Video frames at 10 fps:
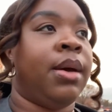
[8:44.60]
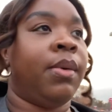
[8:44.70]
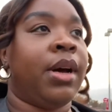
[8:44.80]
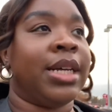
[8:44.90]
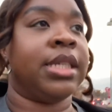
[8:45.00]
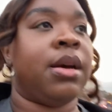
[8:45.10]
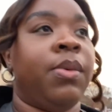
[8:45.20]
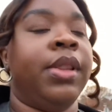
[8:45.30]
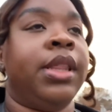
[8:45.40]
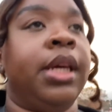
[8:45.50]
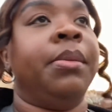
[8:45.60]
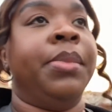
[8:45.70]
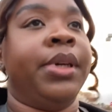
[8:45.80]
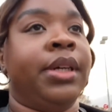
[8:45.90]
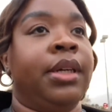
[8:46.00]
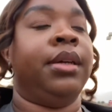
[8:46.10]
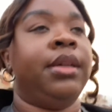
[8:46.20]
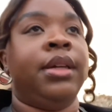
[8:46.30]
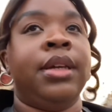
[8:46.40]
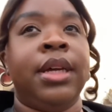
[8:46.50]
Well, I saw one thing, but
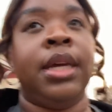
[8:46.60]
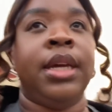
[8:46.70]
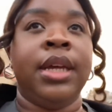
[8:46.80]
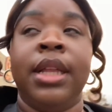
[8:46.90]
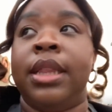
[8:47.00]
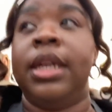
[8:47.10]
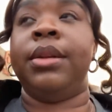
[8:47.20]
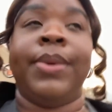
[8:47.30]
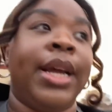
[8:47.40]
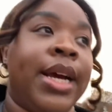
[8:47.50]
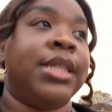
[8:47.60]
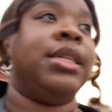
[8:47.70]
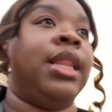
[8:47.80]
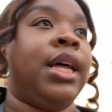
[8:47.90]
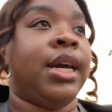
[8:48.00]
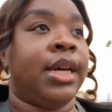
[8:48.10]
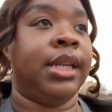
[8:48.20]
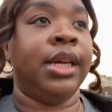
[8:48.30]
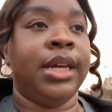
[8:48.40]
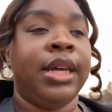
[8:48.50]
then when I got to the
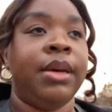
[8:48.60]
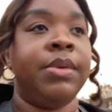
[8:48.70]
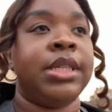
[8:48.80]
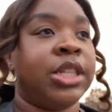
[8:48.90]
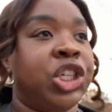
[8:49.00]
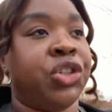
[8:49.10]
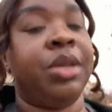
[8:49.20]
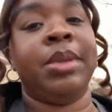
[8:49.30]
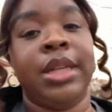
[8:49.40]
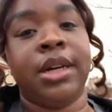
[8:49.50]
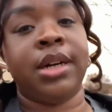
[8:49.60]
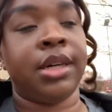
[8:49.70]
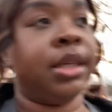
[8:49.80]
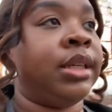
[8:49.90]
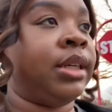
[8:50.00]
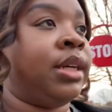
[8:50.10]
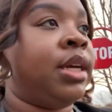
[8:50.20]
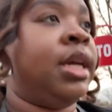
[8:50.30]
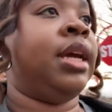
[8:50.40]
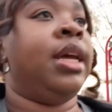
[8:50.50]
line, it was extremely long,
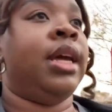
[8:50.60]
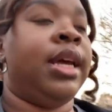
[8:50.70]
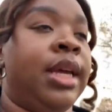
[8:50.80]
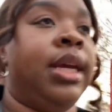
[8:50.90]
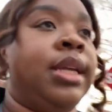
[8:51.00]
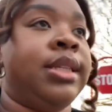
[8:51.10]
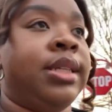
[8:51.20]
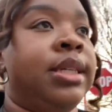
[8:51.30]
and